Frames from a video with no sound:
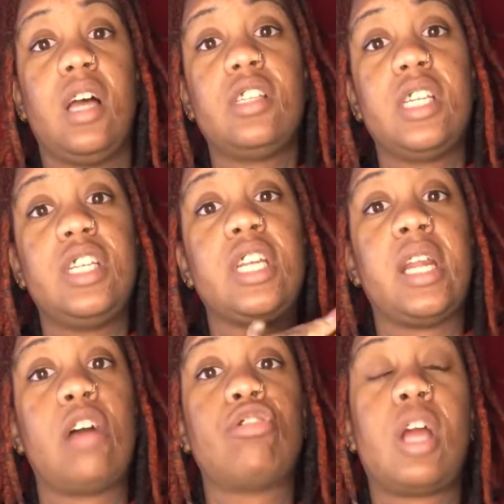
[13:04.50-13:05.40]
and I'll
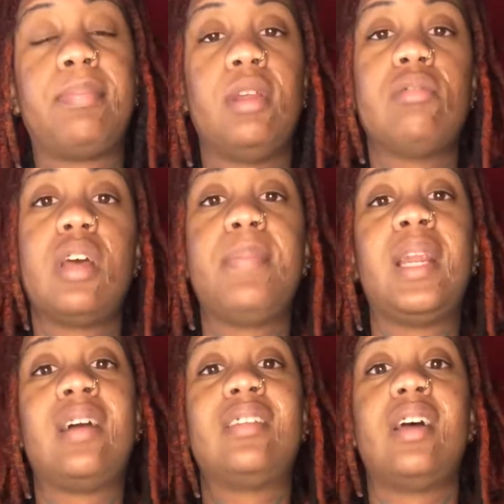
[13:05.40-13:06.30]
chop those up and I'll
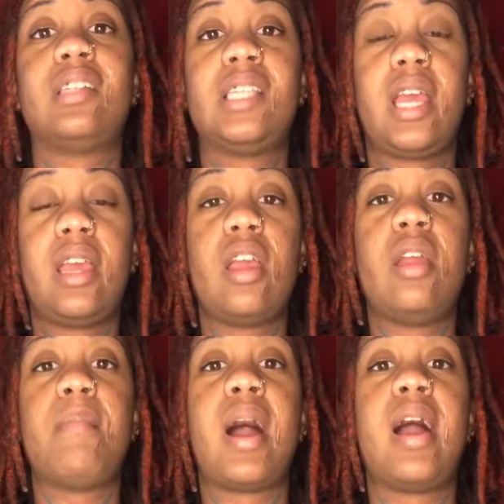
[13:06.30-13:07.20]
saute it in
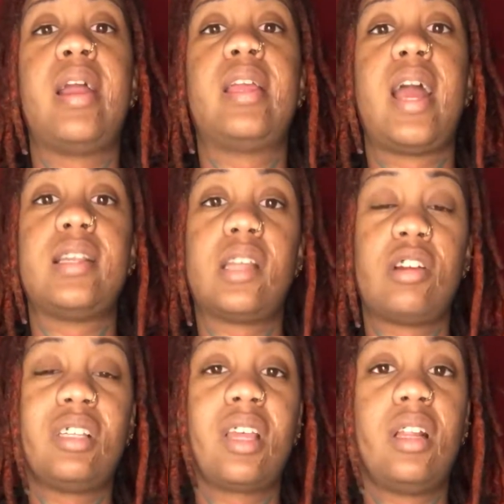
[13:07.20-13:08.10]
my cast iron
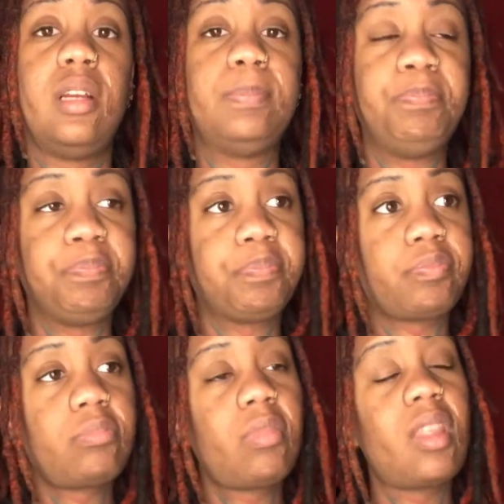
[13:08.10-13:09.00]
skillet.
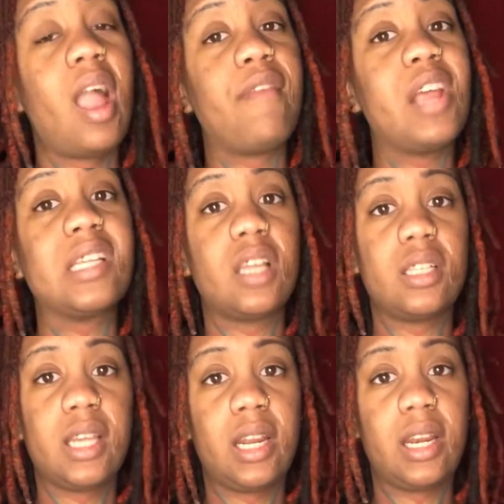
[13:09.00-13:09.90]
After I saute it in
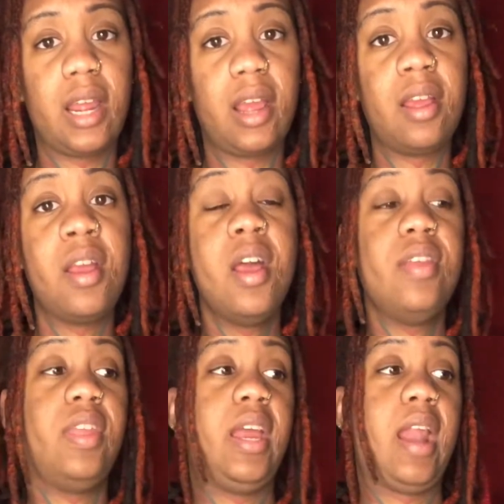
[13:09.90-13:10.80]
that, then
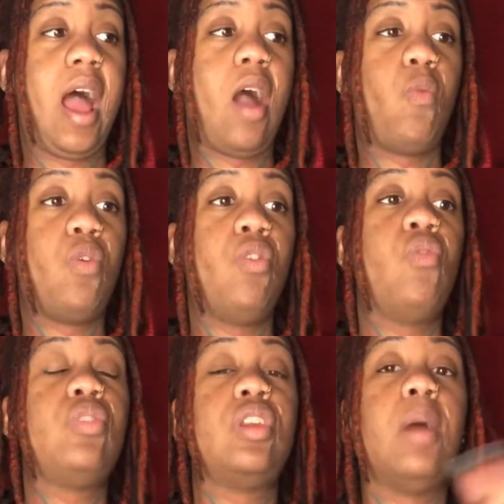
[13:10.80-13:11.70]
I will
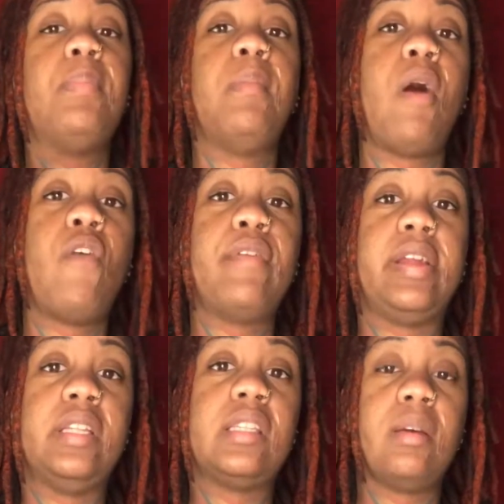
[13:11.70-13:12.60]
dump them over into
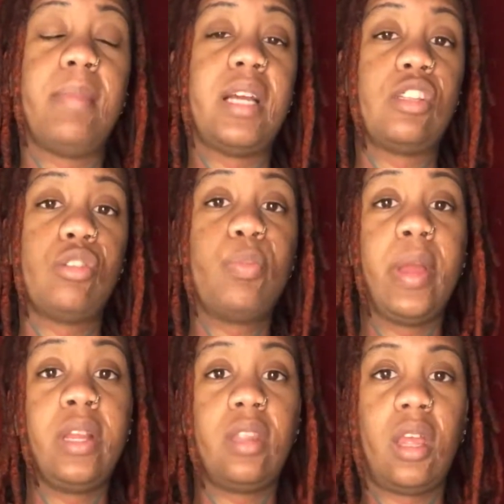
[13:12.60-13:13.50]
my soup and then
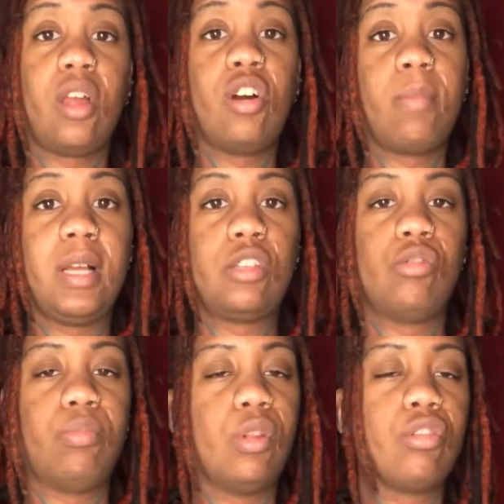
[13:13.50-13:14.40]
cook my soup. The
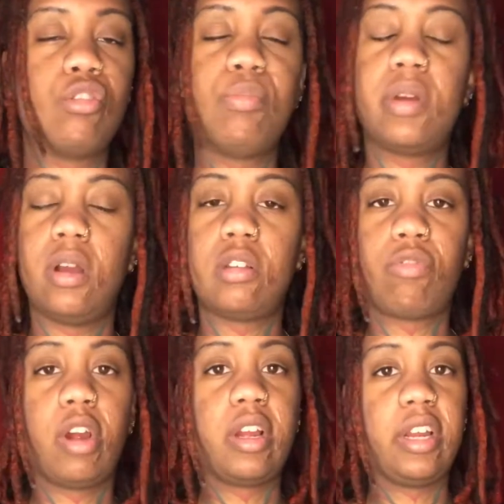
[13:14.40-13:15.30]
soup cooks for a
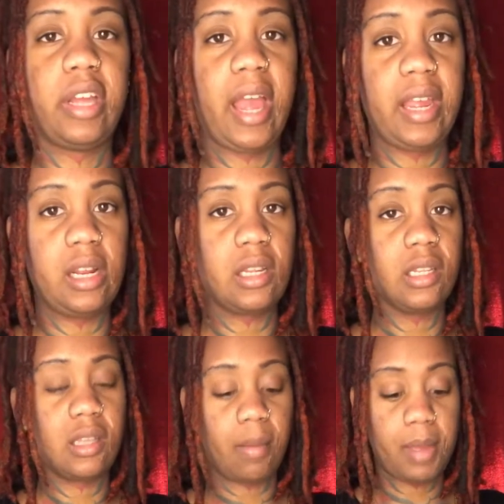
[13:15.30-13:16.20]
good 8 to 10
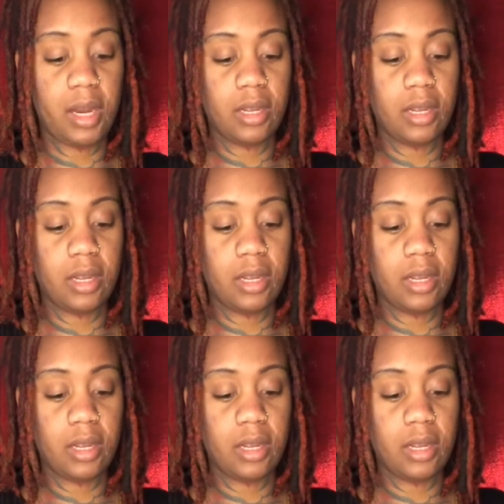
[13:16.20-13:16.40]
minutes.